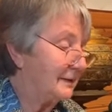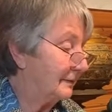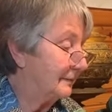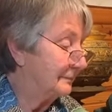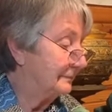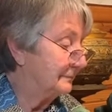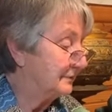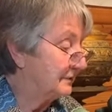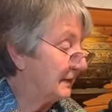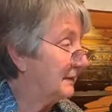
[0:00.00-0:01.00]
um,
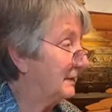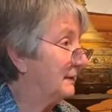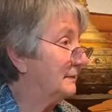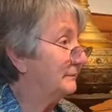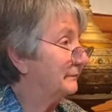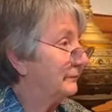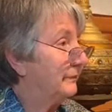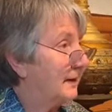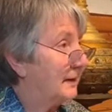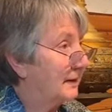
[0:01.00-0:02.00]
studying,
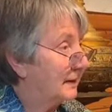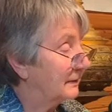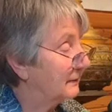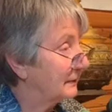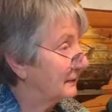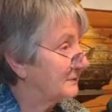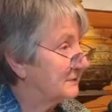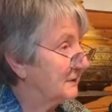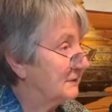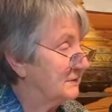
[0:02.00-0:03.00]

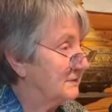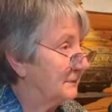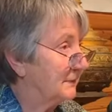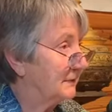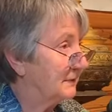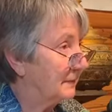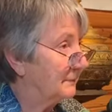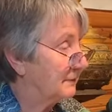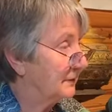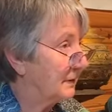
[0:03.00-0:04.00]
listening to some of the
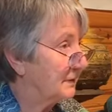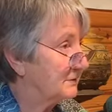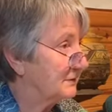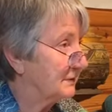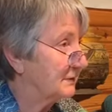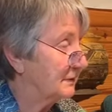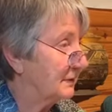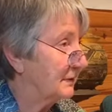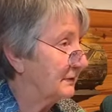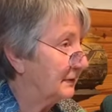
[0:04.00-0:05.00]
Dhamma talks that are
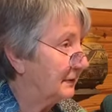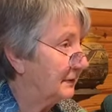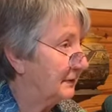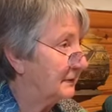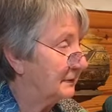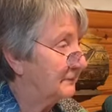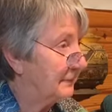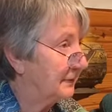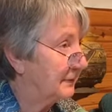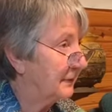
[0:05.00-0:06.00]
on the uh,
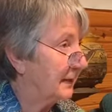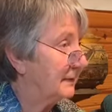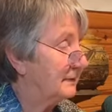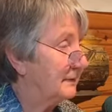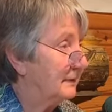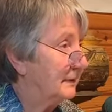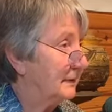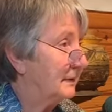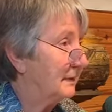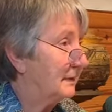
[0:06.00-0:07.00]
internet.
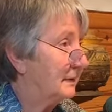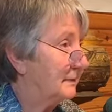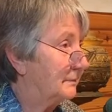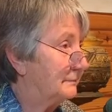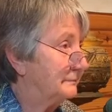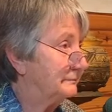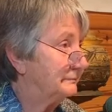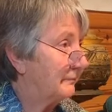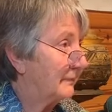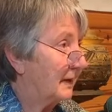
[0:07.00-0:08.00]
Um,
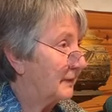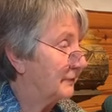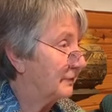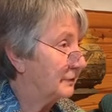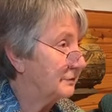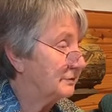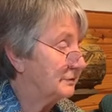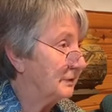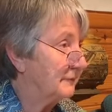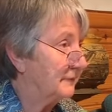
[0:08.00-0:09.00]
for those
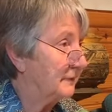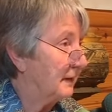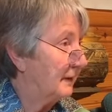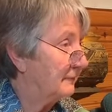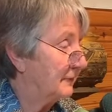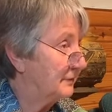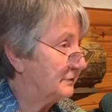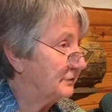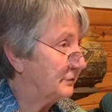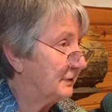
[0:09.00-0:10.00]
who are very
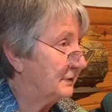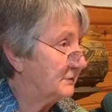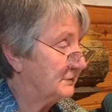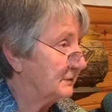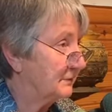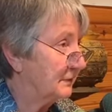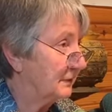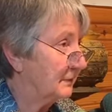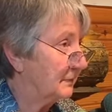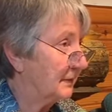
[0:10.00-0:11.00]
studious and
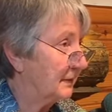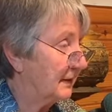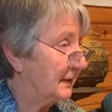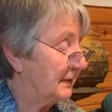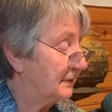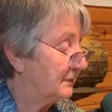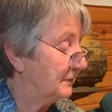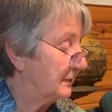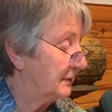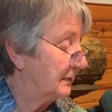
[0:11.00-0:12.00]
really want to get
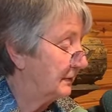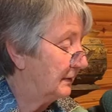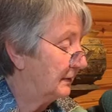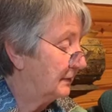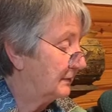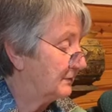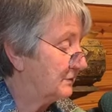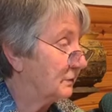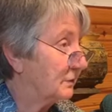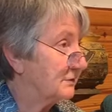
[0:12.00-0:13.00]
into the
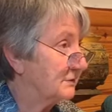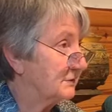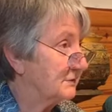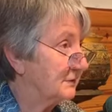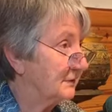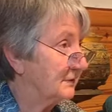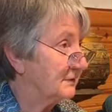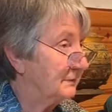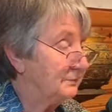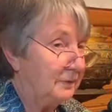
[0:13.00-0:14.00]
discourses in a
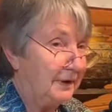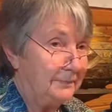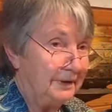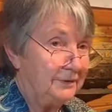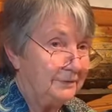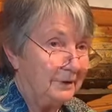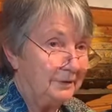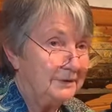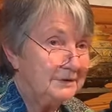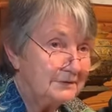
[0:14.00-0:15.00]
deep way, Bhikkhu
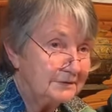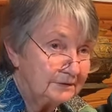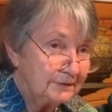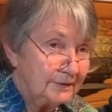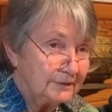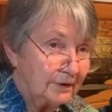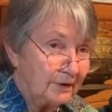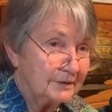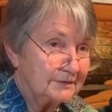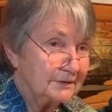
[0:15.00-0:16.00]
Bodhi's
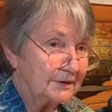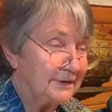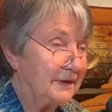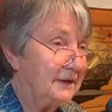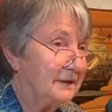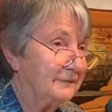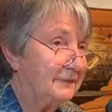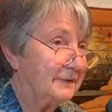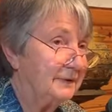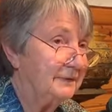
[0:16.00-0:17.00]
talks, I think, are
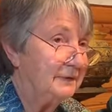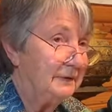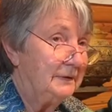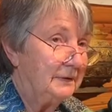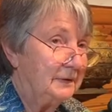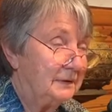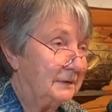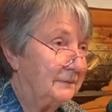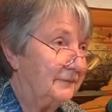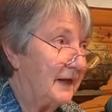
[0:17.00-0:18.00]
very
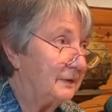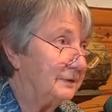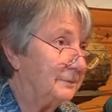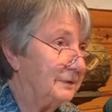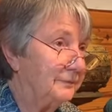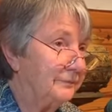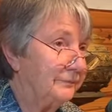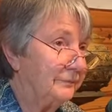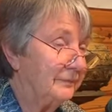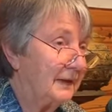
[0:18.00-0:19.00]
uh, valuable
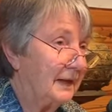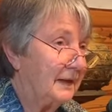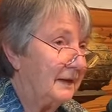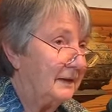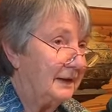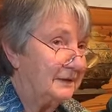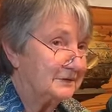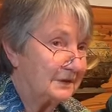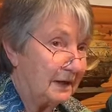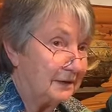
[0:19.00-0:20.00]
in a
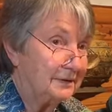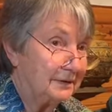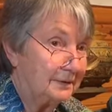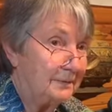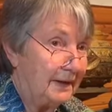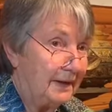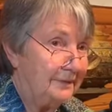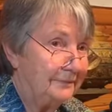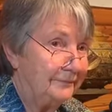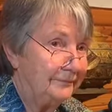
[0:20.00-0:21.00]
scholarly way.